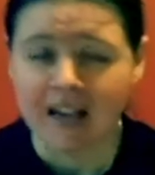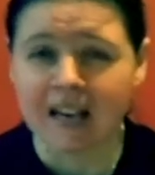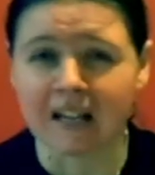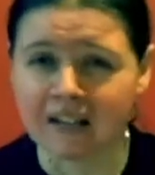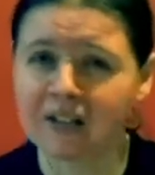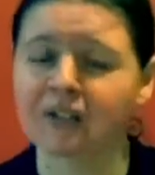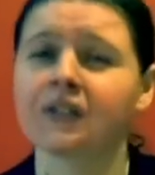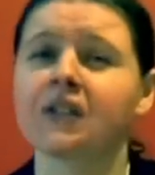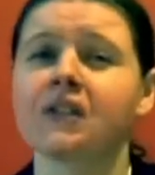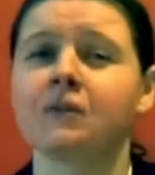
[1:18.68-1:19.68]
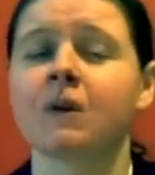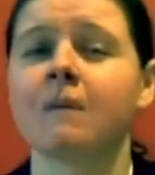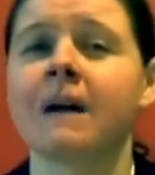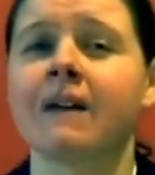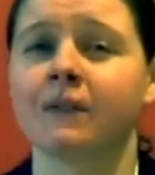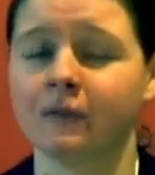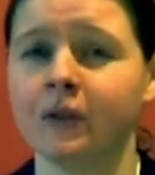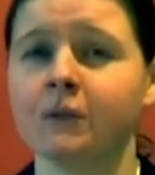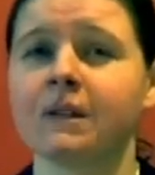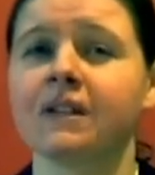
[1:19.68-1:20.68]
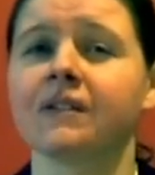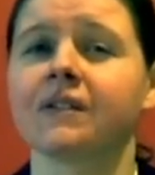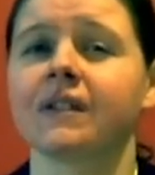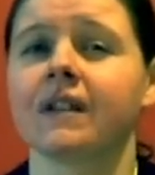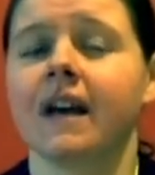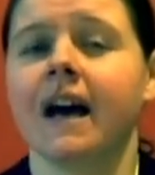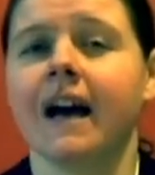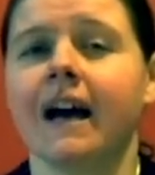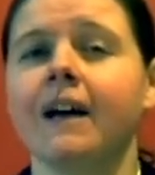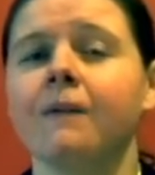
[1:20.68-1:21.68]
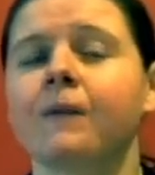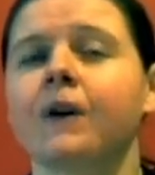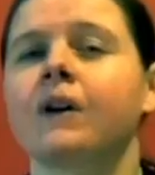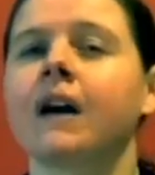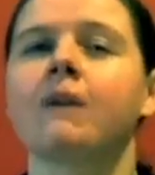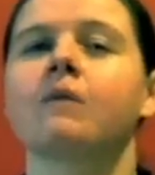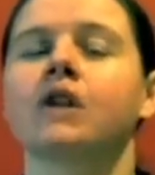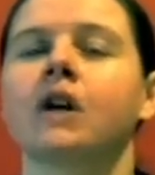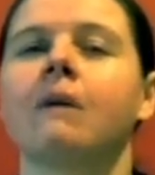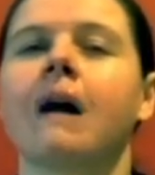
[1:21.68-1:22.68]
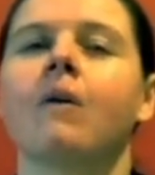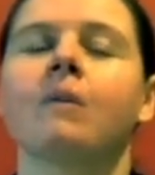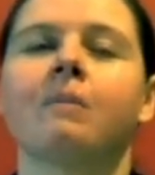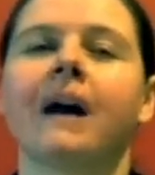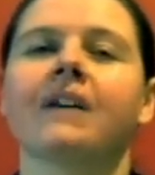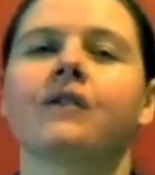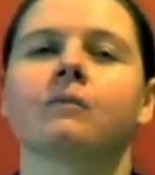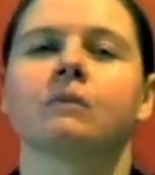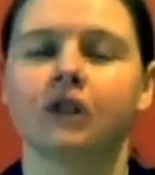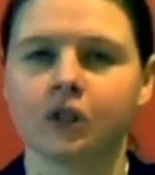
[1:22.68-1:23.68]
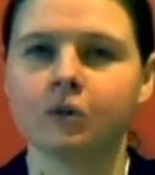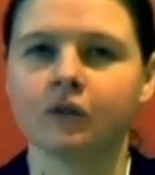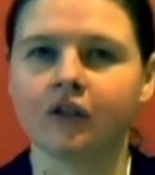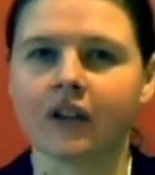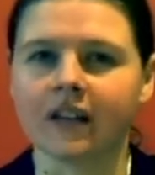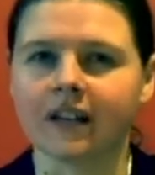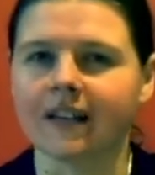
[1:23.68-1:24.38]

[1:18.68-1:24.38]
Now, this is what my review is. I thought I would go out and buy some Gucci.